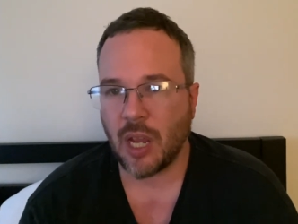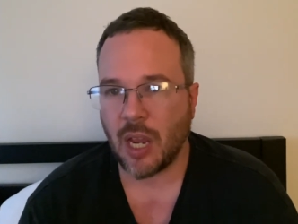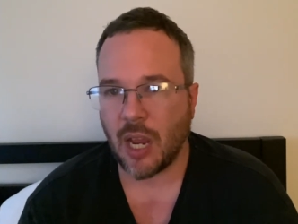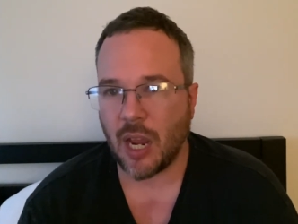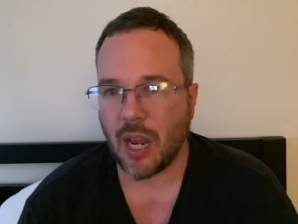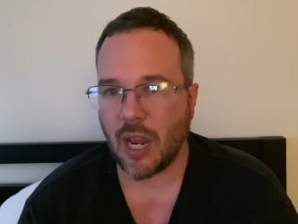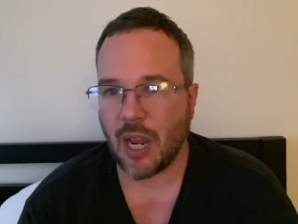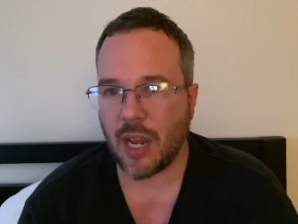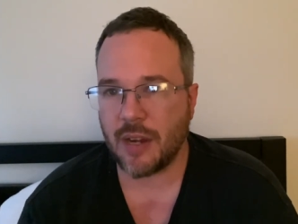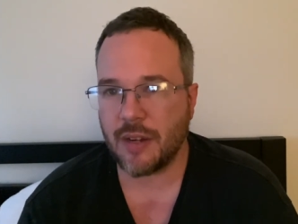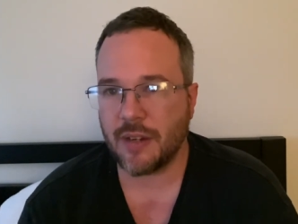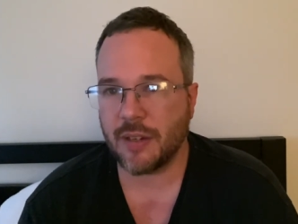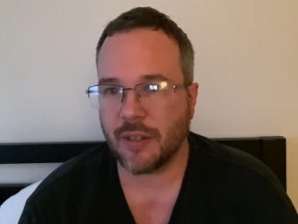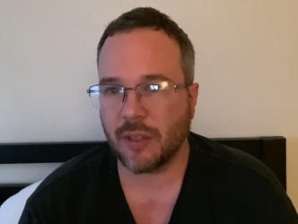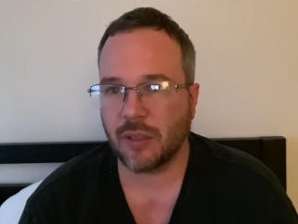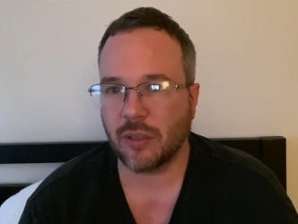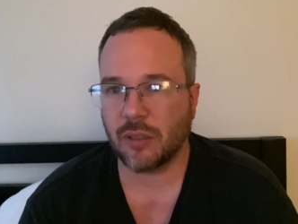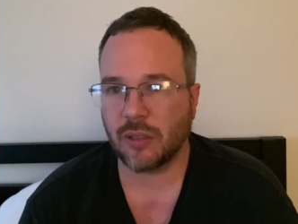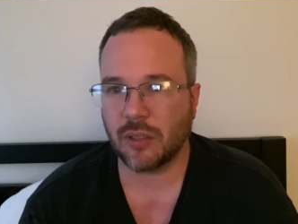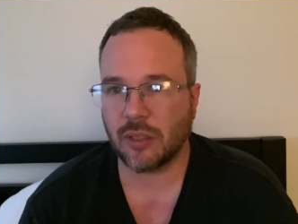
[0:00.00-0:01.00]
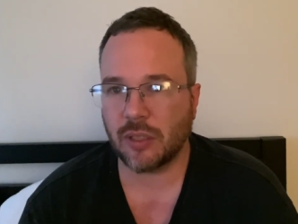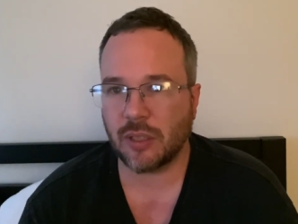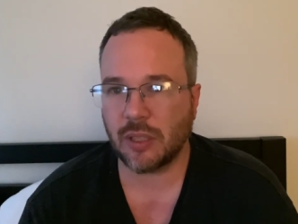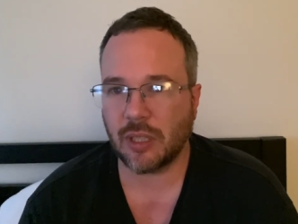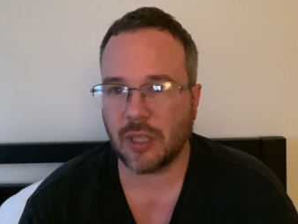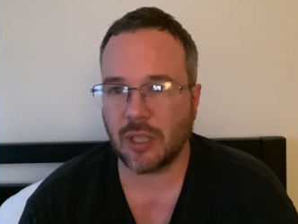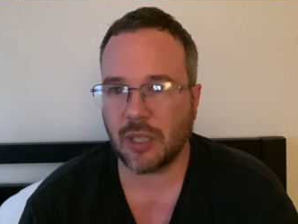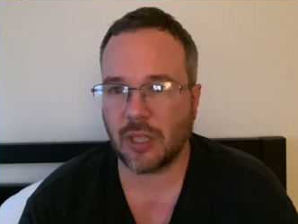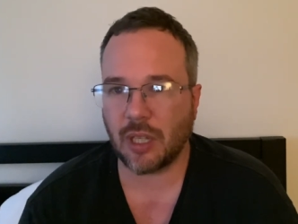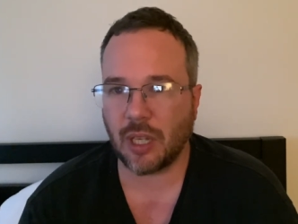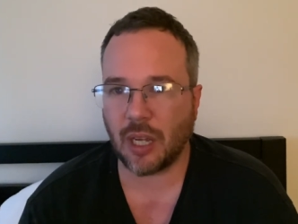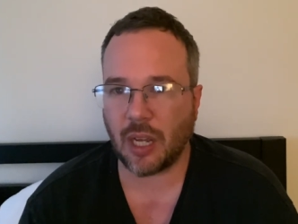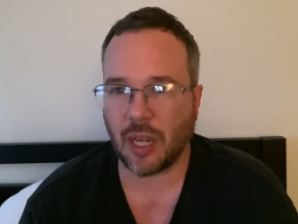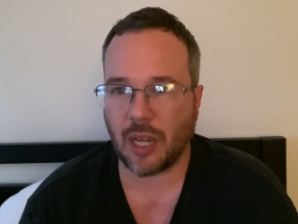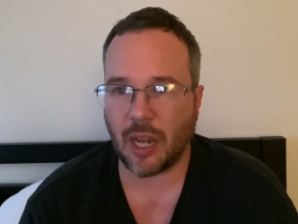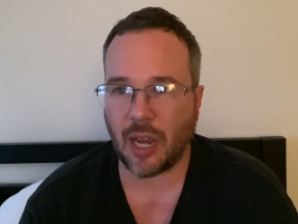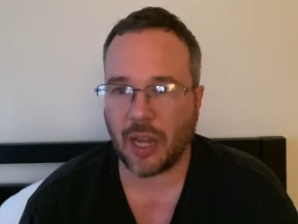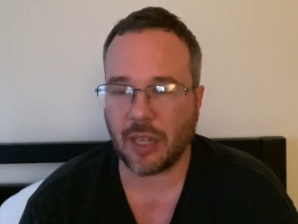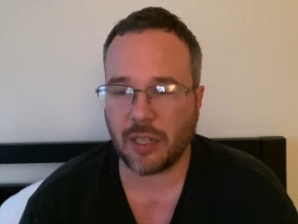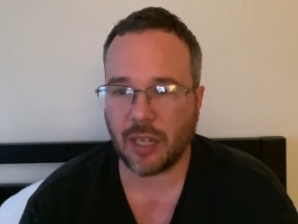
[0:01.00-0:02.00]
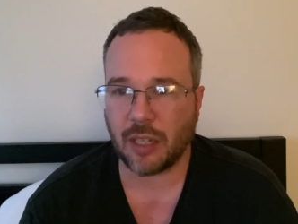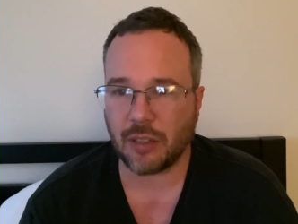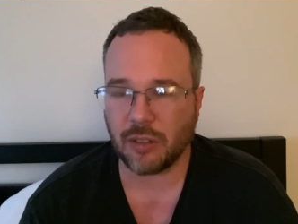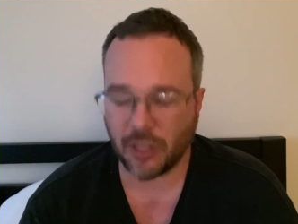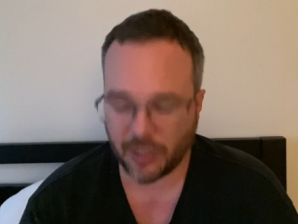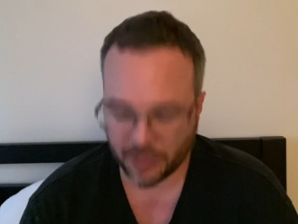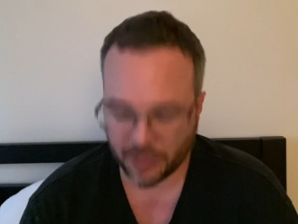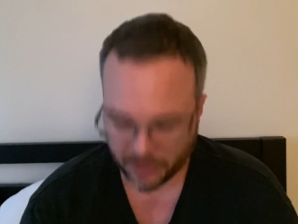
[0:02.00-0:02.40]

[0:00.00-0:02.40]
And I, I like